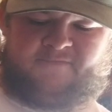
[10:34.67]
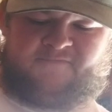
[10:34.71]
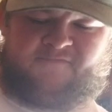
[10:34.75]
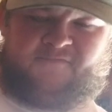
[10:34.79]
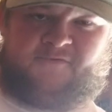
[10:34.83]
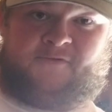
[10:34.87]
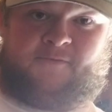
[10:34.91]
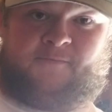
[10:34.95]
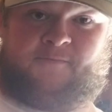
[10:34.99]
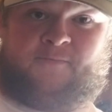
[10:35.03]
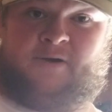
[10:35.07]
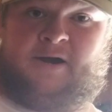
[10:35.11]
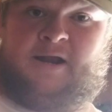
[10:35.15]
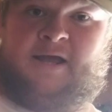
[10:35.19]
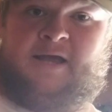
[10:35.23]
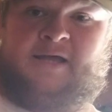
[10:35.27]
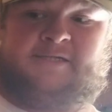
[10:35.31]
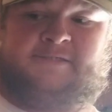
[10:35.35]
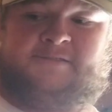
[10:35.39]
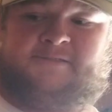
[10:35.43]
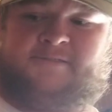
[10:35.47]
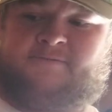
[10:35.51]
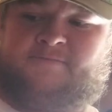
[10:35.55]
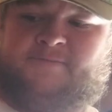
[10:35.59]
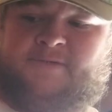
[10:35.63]
For the
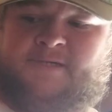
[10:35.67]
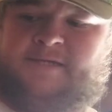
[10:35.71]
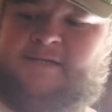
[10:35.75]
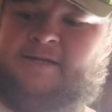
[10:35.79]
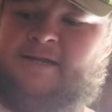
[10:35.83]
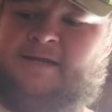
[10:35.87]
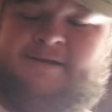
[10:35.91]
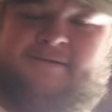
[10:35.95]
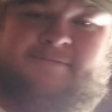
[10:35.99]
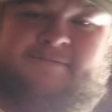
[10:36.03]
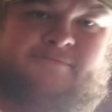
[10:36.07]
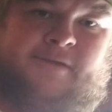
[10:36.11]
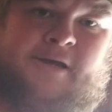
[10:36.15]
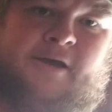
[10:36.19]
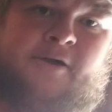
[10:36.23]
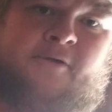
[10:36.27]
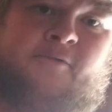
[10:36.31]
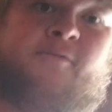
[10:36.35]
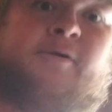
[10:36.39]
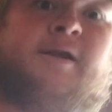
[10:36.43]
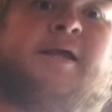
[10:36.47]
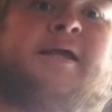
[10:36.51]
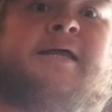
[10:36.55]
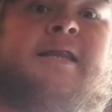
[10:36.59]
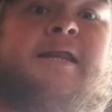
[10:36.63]
price, I mean, I
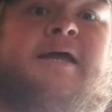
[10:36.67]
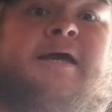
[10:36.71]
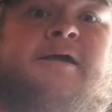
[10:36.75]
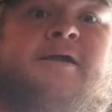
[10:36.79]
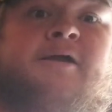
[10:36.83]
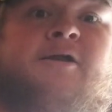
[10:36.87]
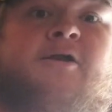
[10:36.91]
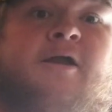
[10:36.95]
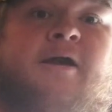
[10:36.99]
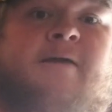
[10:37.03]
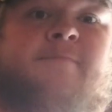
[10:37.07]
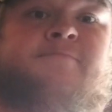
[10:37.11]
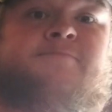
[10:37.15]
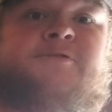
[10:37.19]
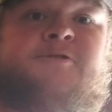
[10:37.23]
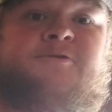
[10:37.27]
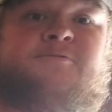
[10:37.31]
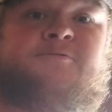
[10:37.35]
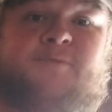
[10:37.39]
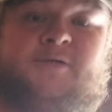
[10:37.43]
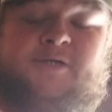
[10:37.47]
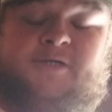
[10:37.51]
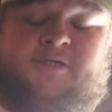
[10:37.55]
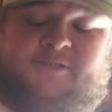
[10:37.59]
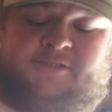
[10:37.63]
don't reckon I can gripe
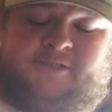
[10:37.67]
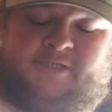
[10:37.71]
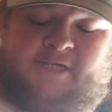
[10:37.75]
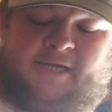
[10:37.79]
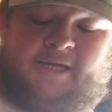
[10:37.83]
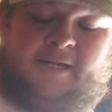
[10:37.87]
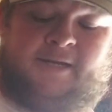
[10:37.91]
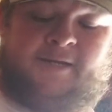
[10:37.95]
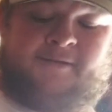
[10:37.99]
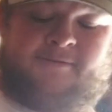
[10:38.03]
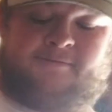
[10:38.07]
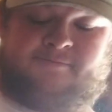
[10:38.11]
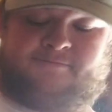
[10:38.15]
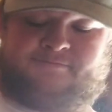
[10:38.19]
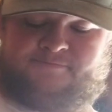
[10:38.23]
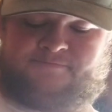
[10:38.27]
too much, can I?